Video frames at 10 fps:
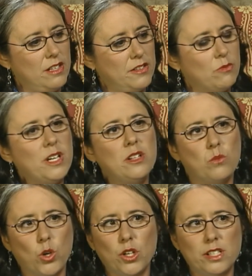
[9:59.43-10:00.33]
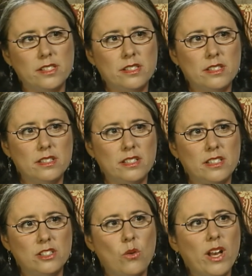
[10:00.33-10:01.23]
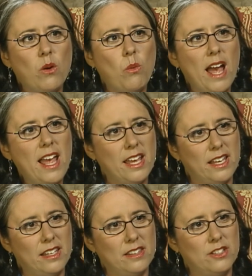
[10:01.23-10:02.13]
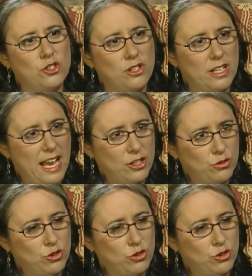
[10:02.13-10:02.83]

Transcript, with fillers: the written word is, is going away, the, the actual